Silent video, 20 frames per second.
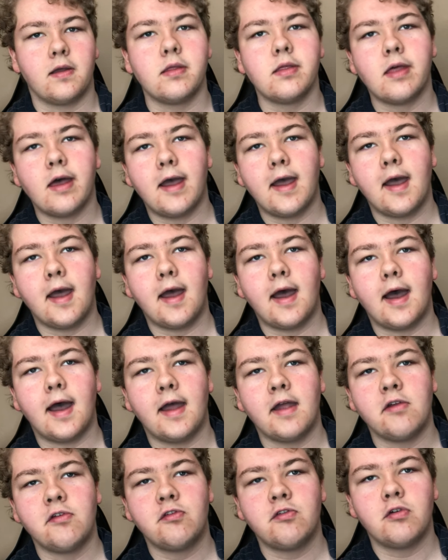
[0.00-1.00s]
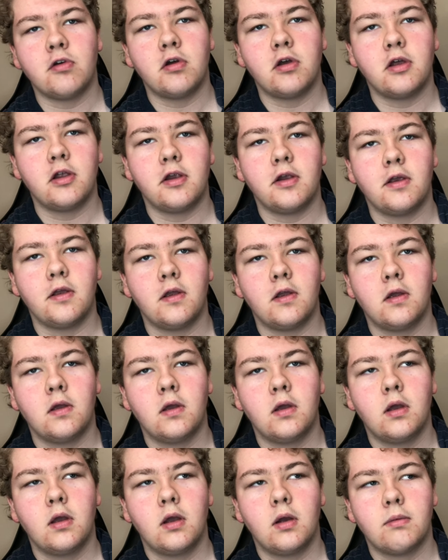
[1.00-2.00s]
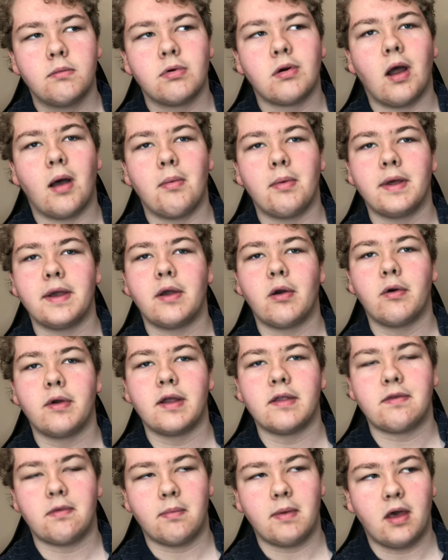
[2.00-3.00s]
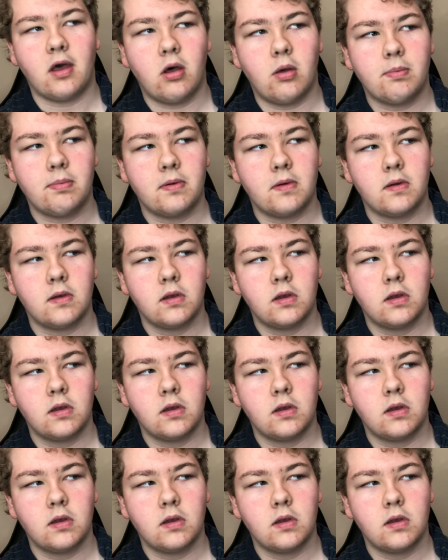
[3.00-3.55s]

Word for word: that I should probably go get some help.